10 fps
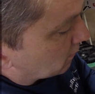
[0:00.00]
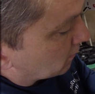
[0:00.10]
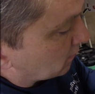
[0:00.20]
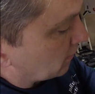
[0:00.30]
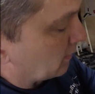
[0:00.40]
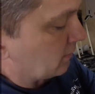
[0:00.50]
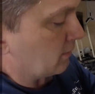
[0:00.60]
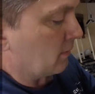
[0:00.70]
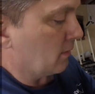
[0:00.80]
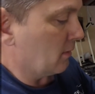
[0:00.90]
Okay,
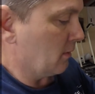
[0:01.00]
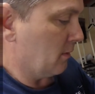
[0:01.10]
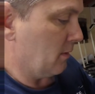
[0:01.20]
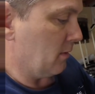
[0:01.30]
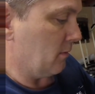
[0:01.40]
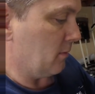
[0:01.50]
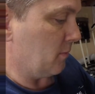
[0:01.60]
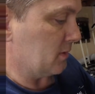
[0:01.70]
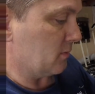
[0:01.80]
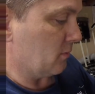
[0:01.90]
and then
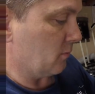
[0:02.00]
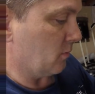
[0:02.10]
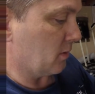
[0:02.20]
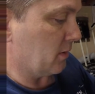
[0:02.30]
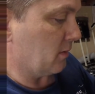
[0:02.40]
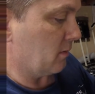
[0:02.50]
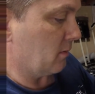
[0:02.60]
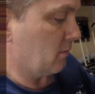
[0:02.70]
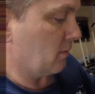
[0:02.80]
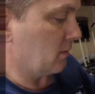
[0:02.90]
make sure we work it
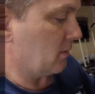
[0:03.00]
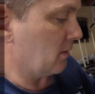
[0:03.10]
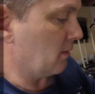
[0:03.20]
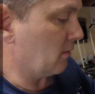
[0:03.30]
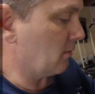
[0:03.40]
there.